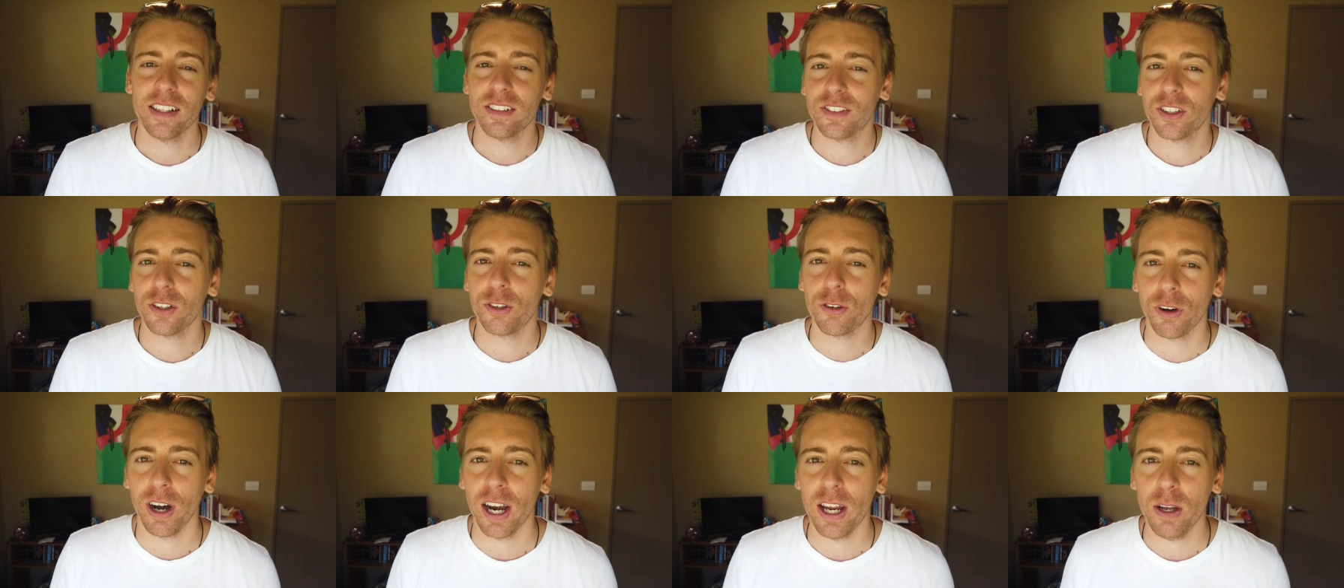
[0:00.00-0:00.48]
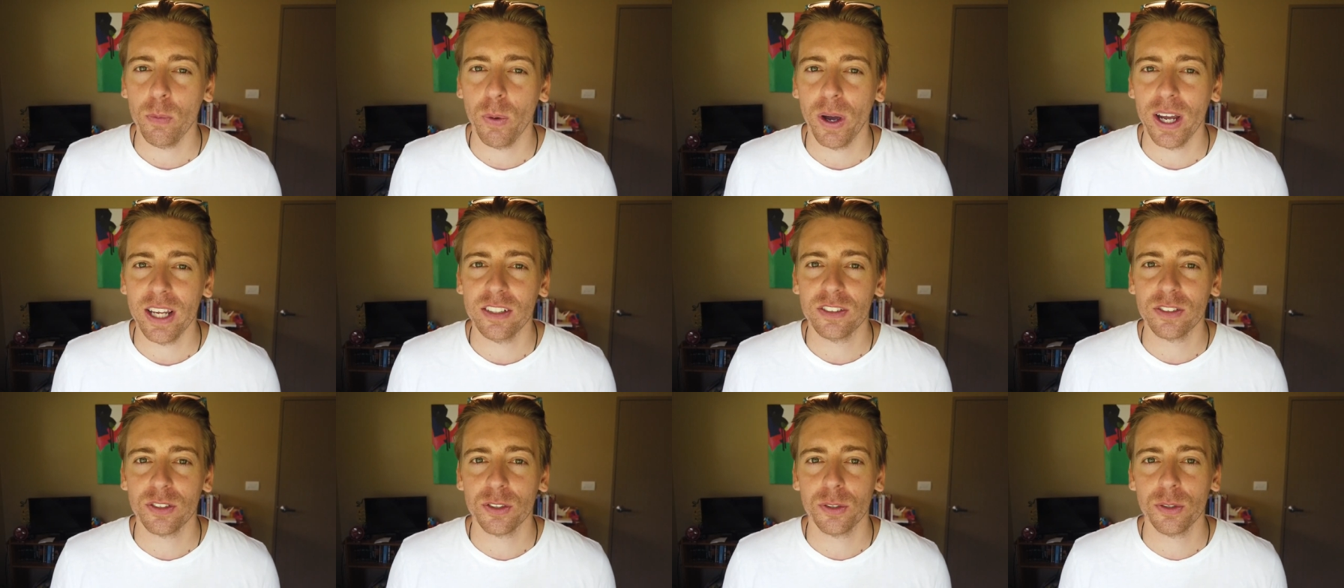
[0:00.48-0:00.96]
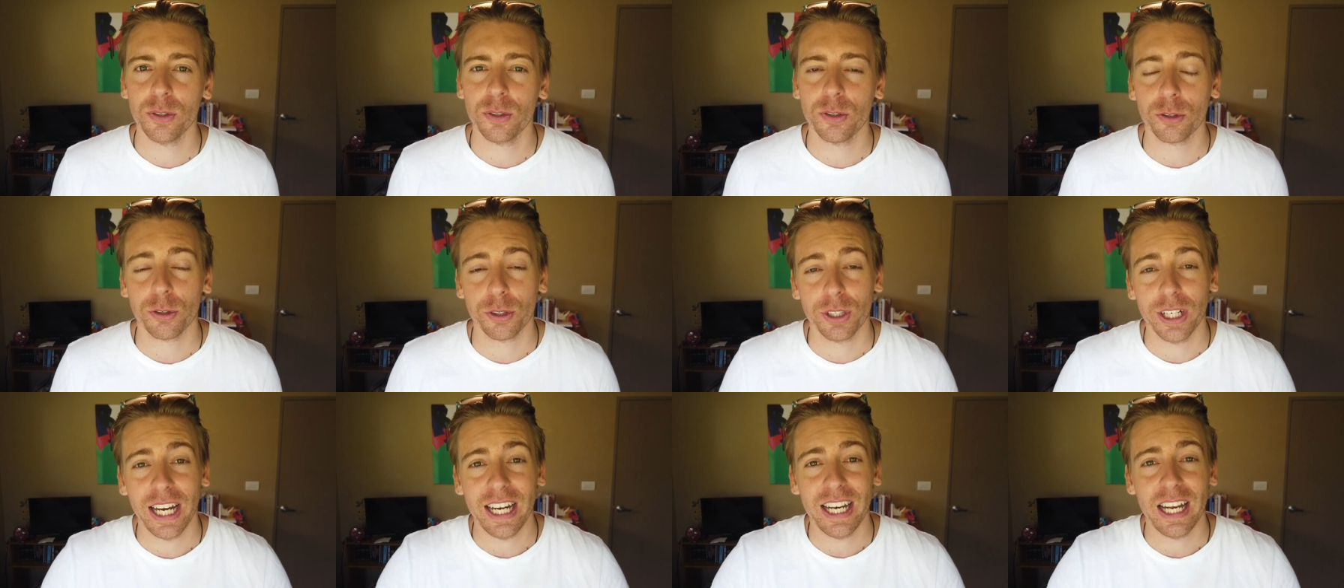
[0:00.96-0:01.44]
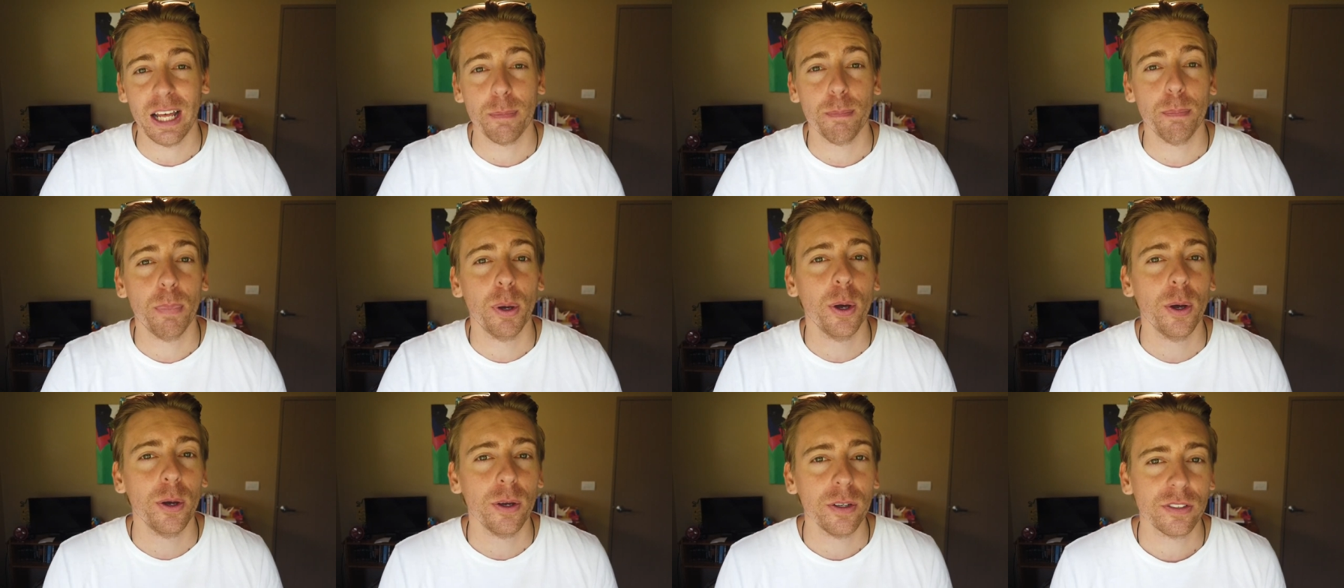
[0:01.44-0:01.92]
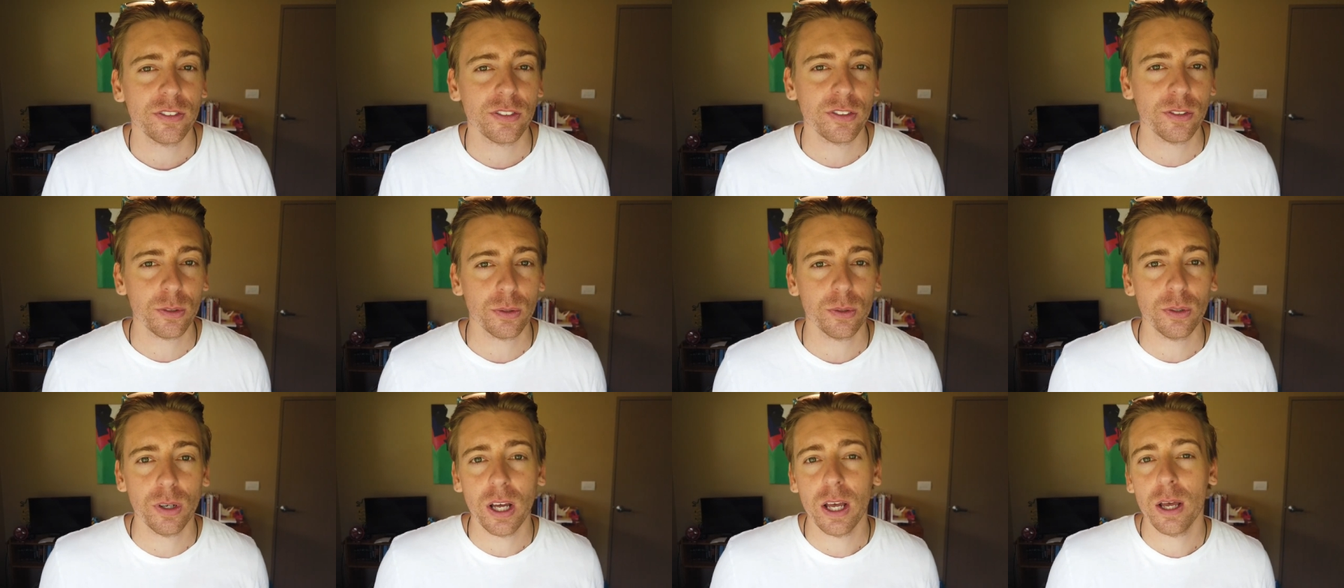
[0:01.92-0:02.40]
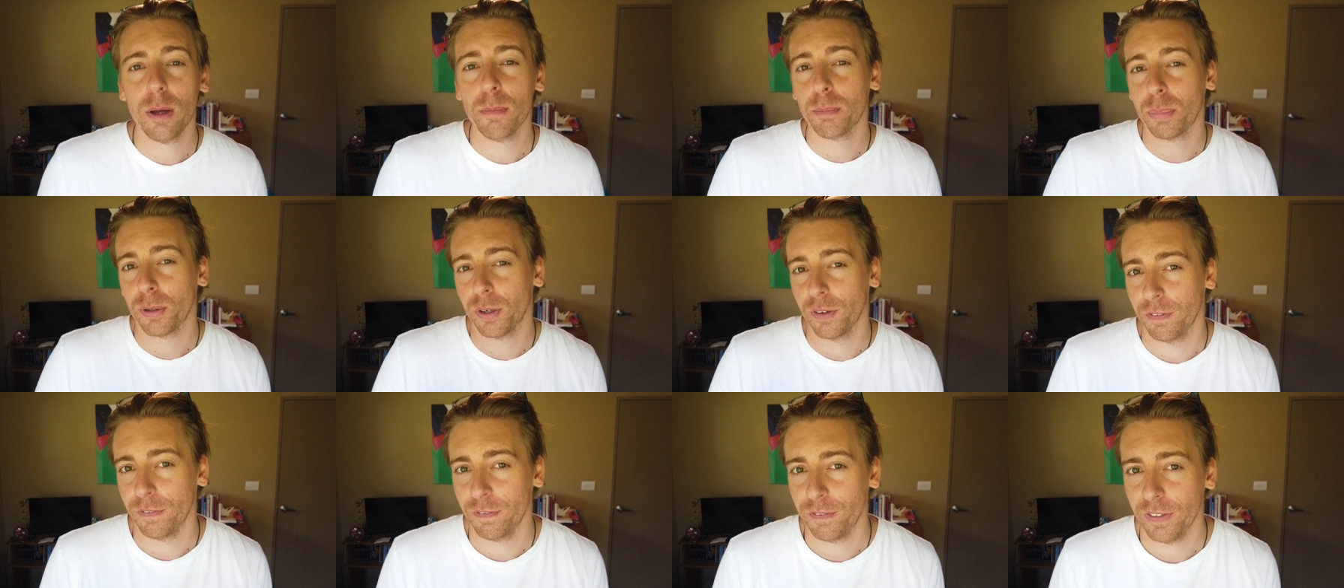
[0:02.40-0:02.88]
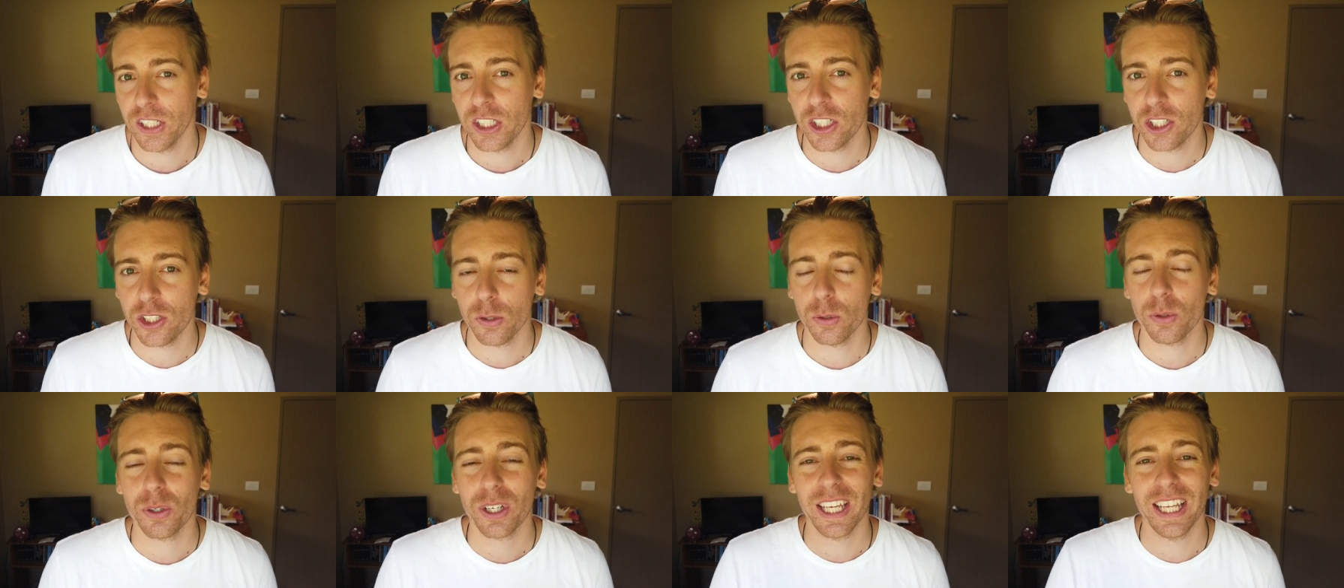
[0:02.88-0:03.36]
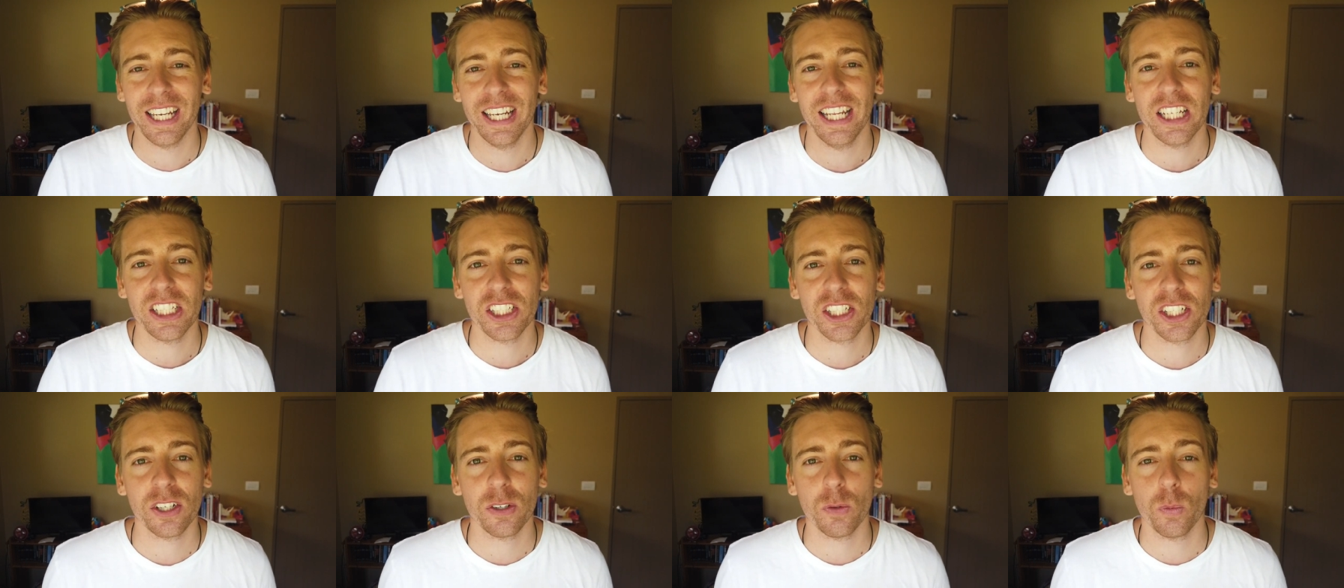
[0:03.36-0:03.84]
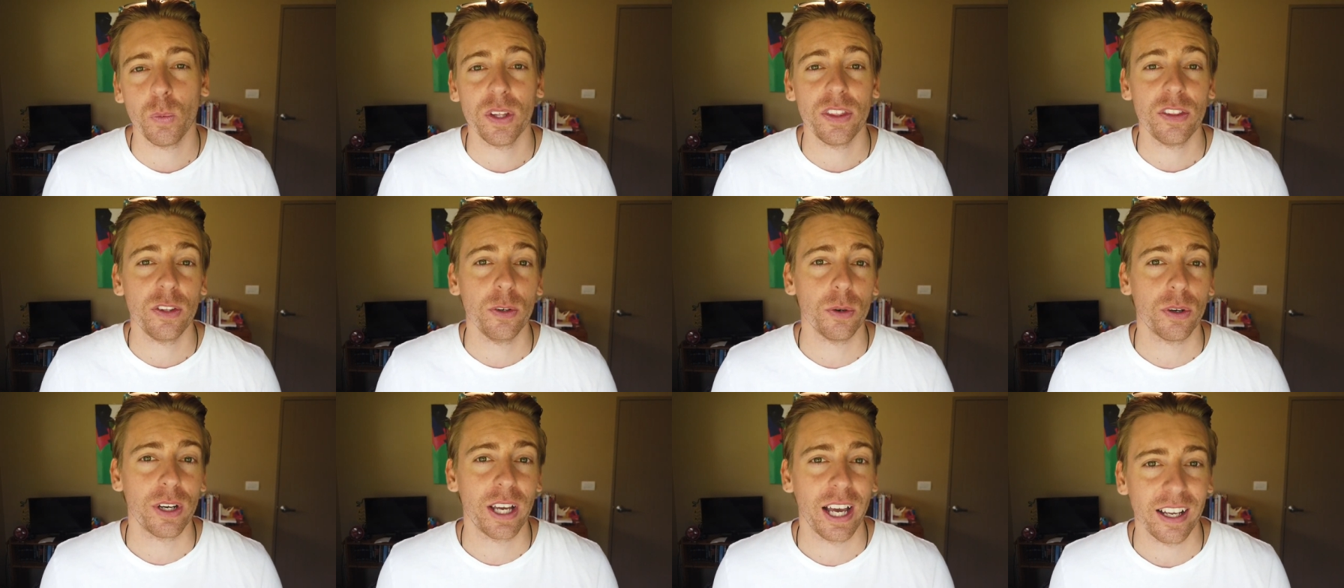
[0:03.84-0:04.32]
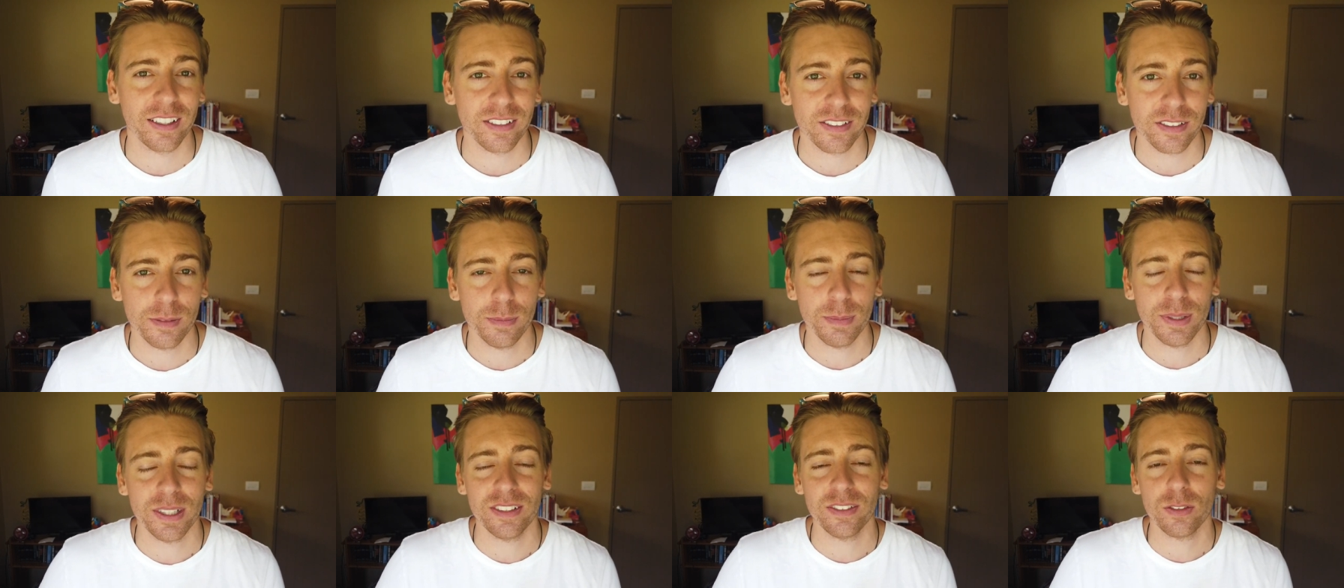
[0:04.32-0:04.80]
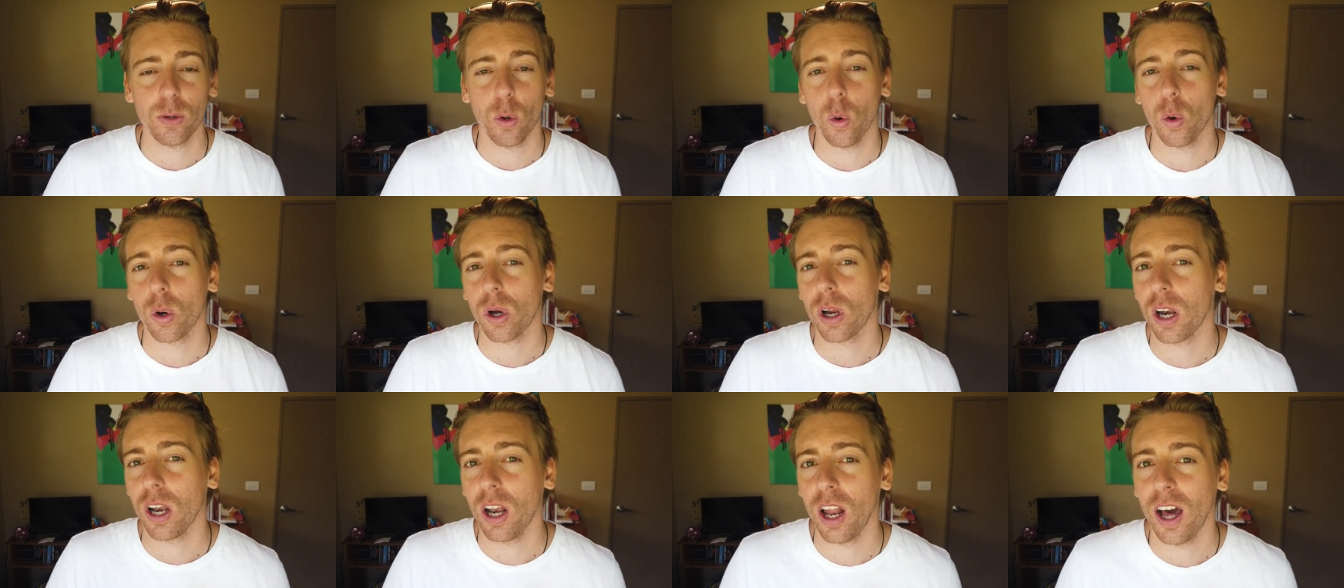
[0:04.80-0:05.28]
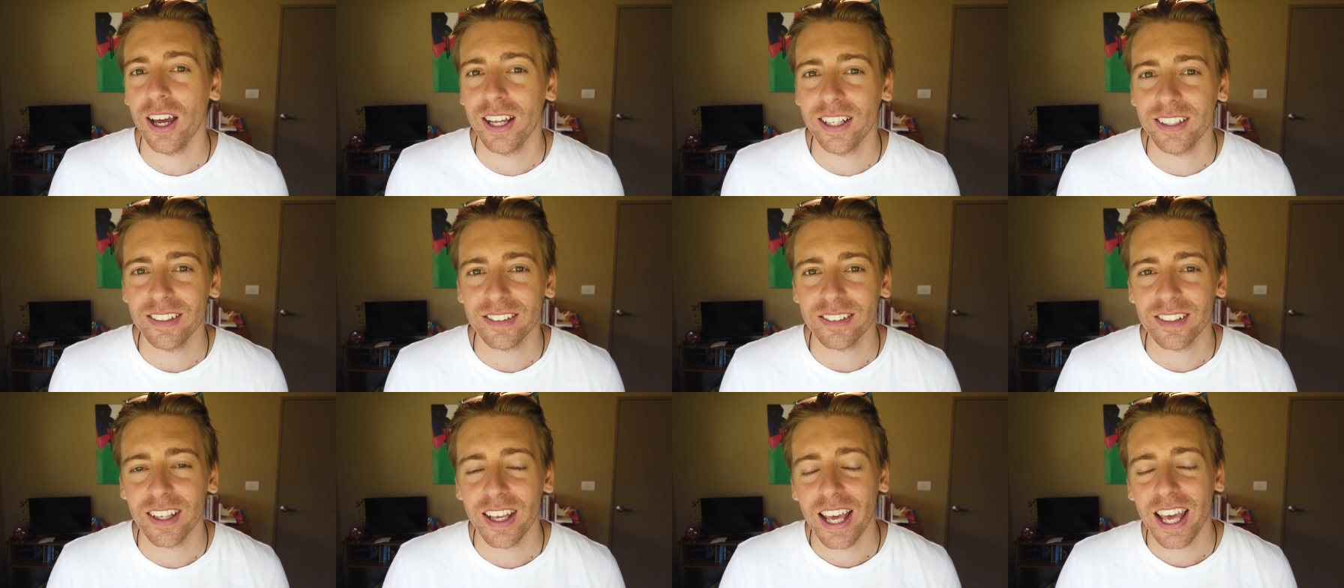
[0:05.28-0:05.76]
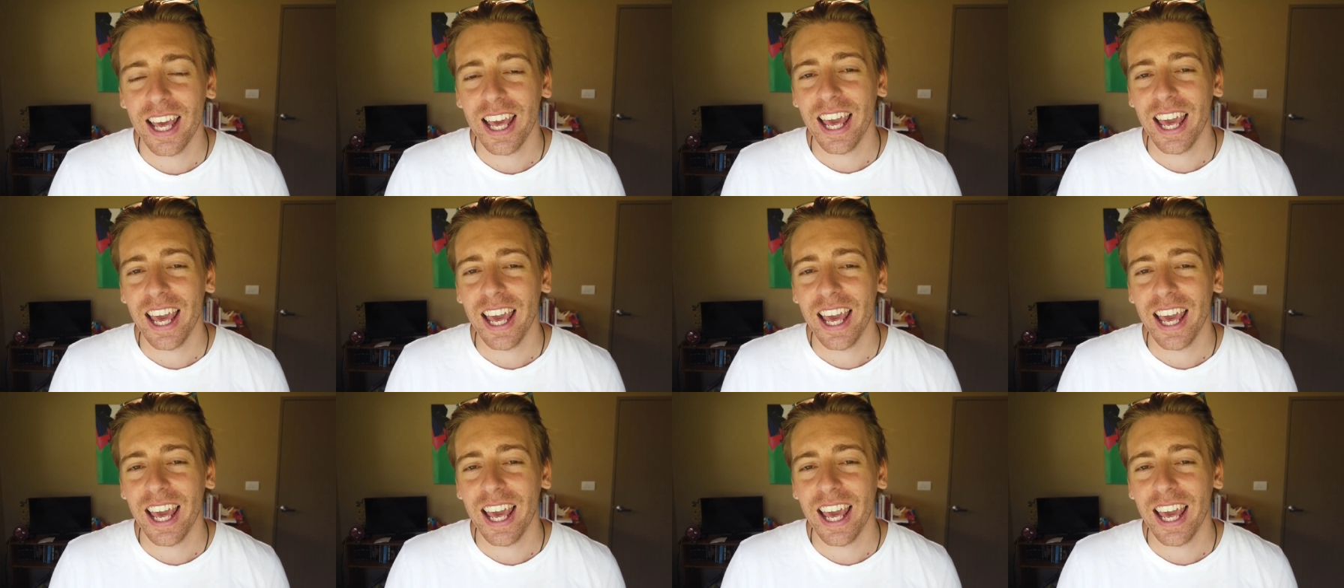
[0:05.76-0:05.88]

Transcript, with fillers: And it's a great way to create a personal, professional connection with your customers or clients.